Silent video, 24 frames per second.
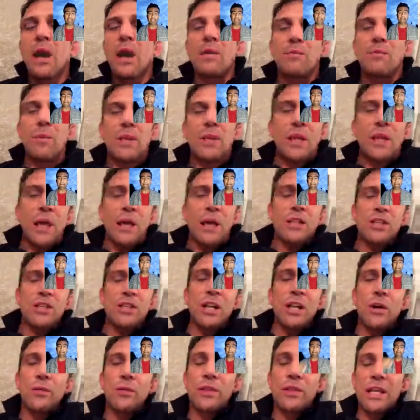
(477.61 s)
But, you
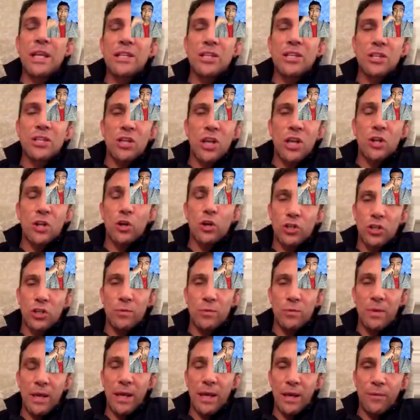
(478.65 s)
know, there's a
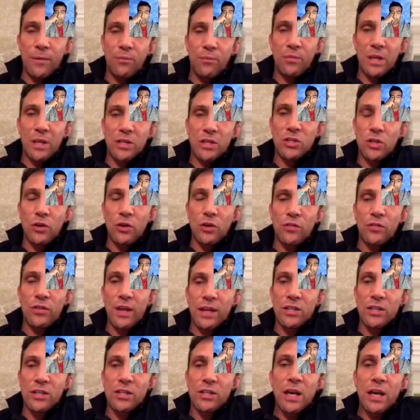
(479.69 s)
dichotomy here. There's two
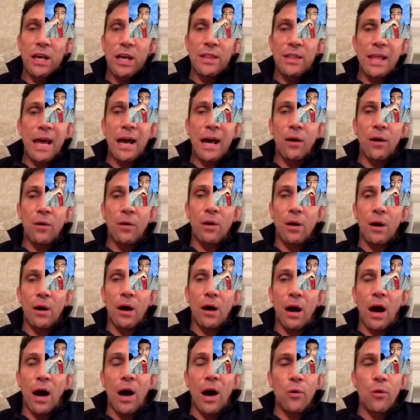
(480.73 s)
things. Now,
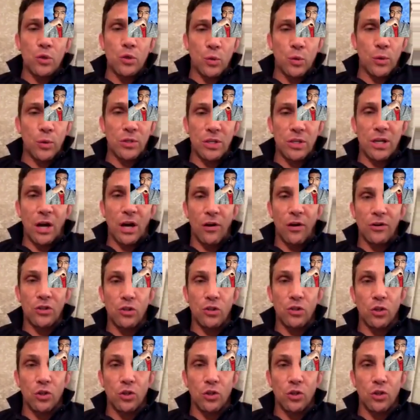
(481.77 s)
I was always encouraged not to